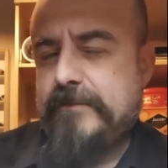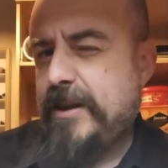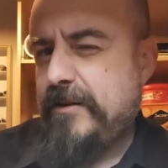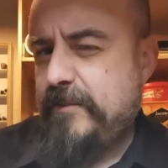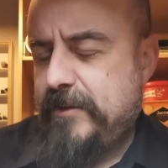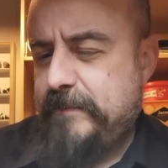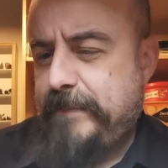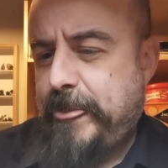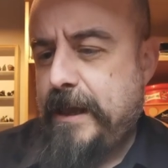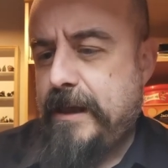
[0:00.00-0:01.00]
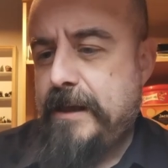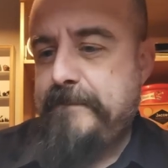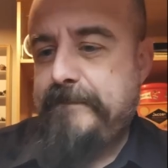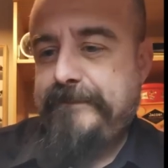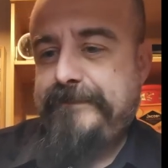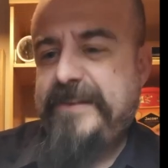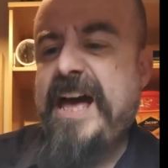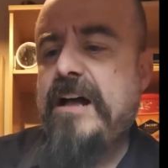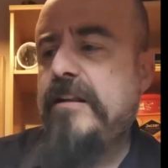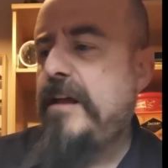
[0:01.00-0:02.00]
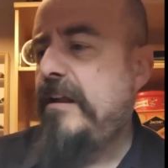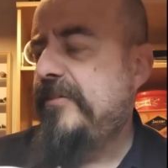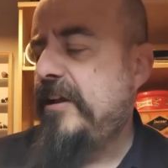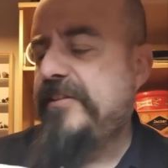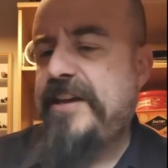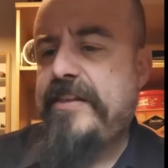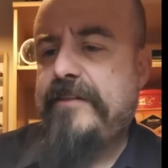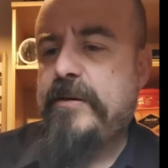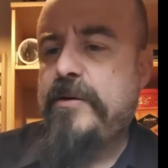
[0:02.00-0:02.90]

No, there isn't. Um, yeah, I'll, I'll, I'll take that off.